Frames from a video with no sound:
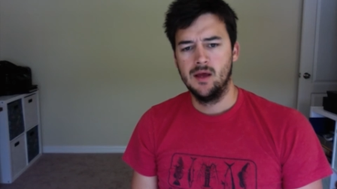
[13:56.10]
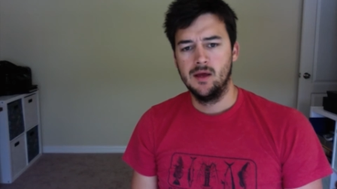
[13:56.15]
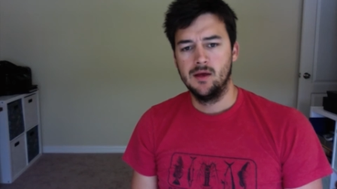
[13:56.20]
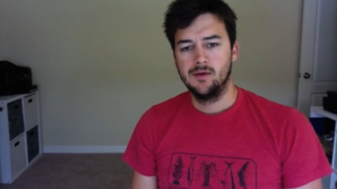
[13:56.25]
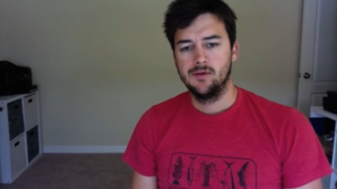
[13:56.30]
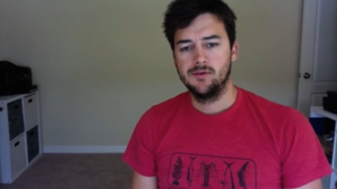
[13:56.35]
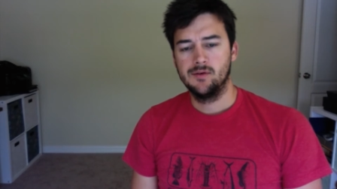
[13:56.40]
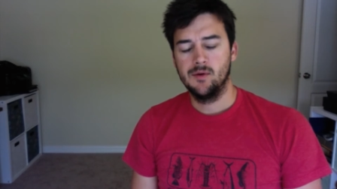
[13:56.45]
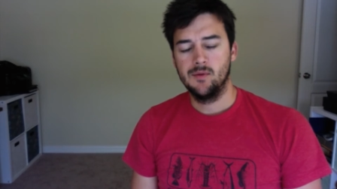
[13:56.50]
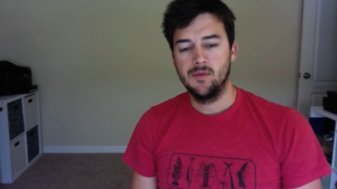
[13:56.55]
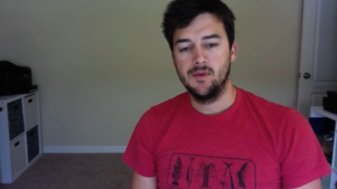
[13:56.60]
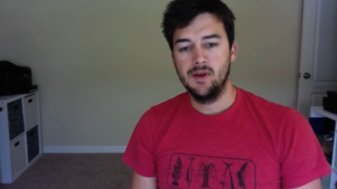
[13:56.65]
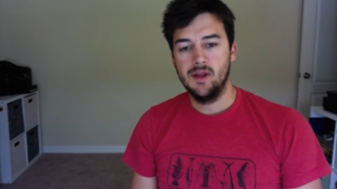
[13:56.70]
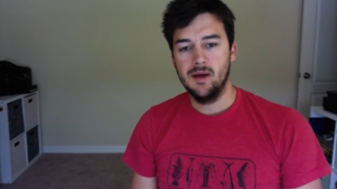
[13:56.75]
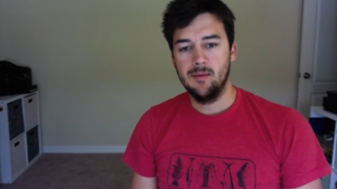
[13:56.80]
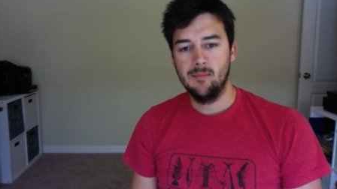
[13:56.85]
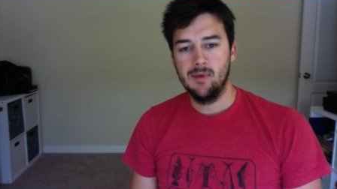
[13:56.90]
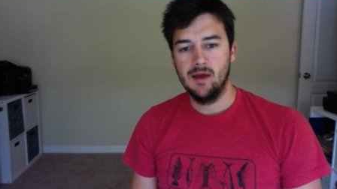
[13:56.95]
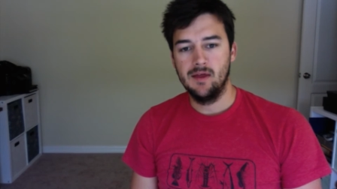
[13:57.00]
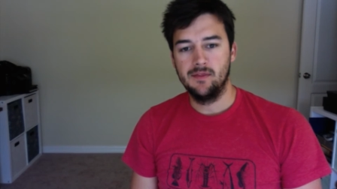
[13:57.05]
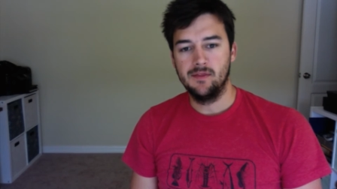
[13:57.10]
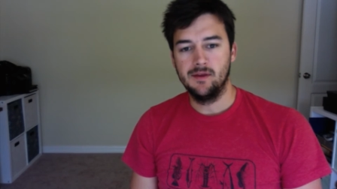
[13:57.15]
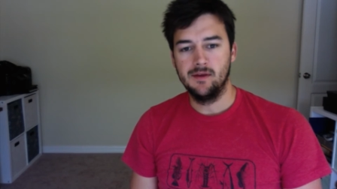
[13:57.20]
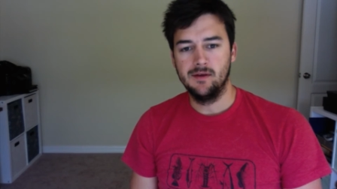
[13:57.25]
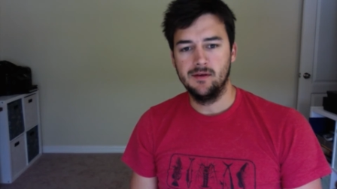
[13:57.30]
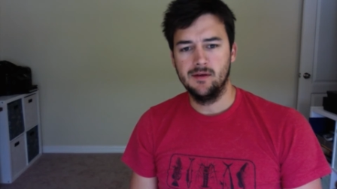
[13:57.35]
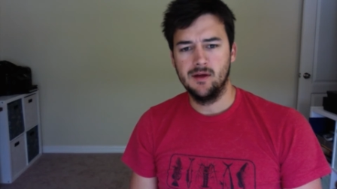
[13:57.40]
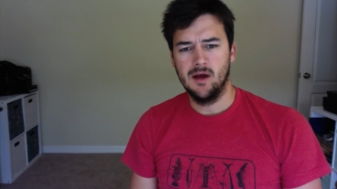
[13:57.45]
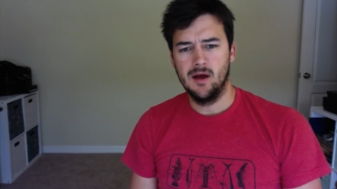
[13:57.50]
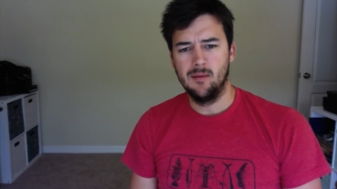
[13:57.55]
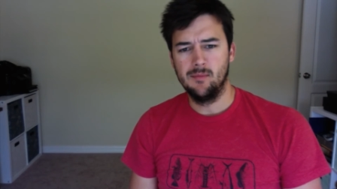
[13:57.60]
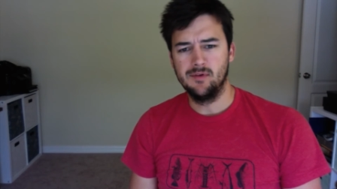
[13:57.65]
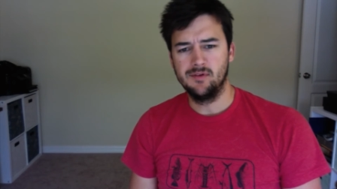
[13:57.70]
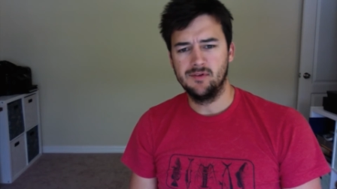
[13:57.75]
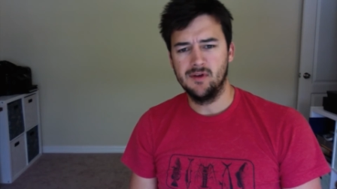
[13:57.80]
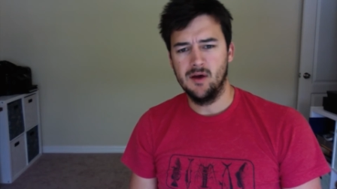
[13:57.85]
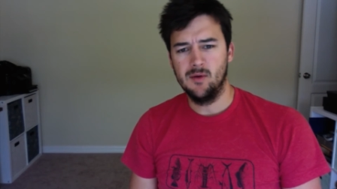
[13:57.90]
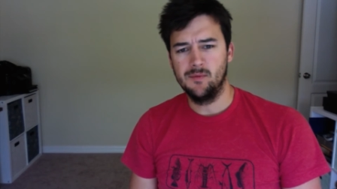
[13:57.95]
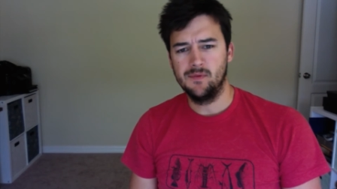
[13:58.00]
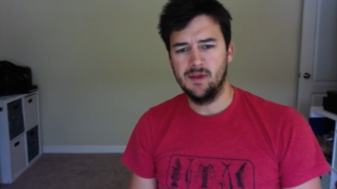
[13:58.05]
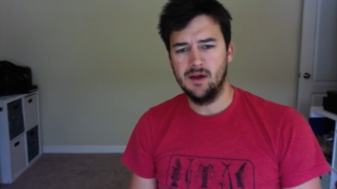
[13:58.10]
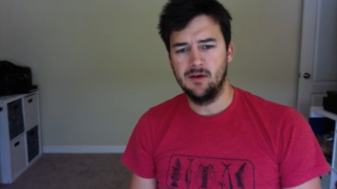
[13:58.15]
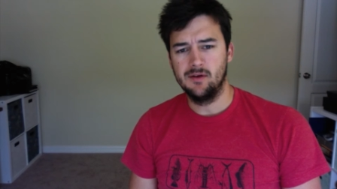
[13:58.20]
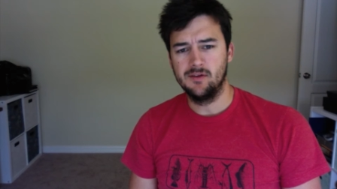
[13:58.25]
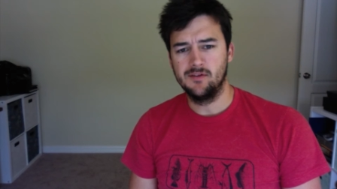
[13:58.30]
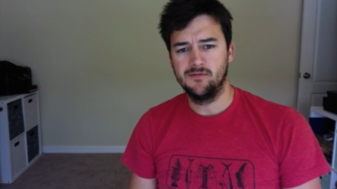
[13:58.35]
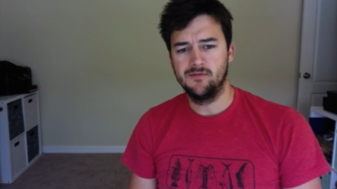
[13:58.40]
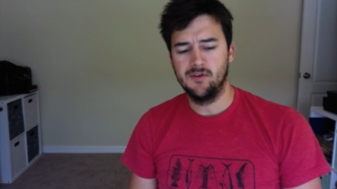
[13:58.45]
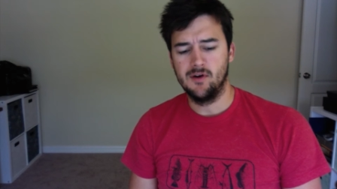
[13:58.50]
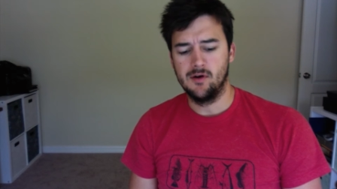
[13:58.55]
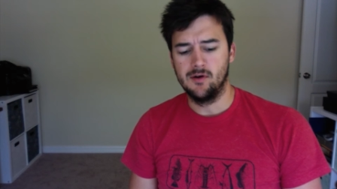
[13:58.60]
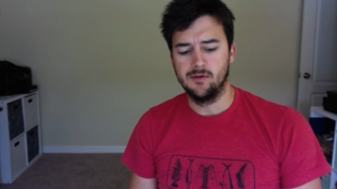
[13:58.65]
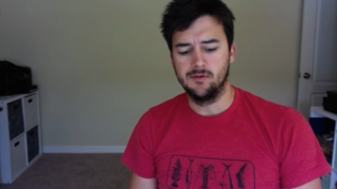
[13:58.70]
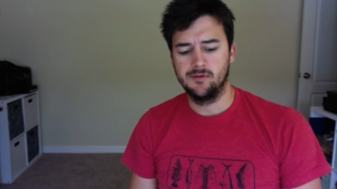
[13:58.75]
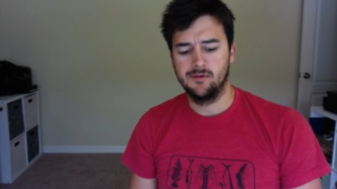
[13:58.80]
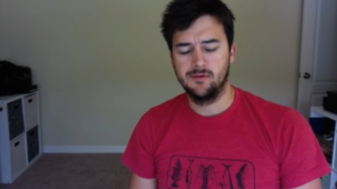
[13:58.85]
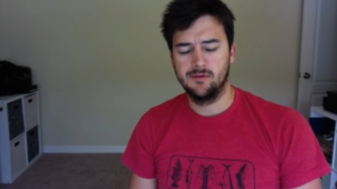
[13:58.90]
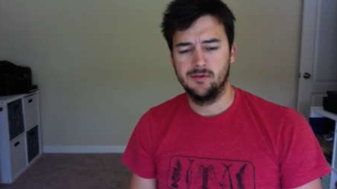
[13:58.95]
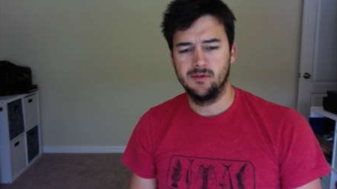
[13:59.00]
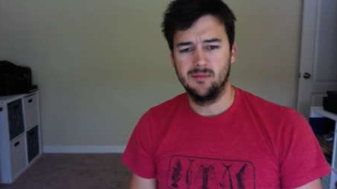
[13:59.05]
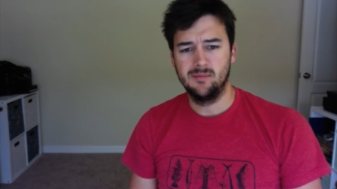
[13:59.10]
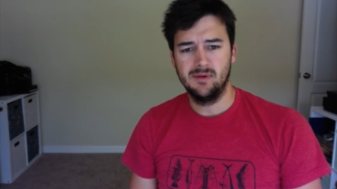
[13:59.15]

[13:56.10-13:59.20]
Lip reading: So the net method is not without its faults.